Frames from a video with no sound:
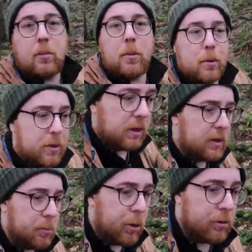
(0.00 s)
I'll pop a wee
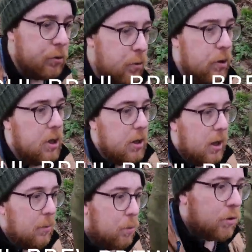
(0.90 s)
link below.
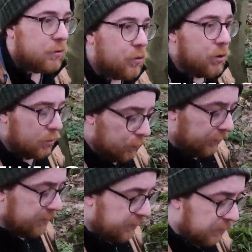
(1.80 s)
I was going to go
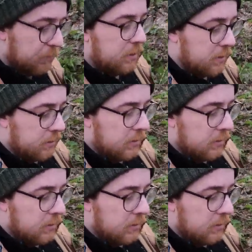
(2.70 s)
visit them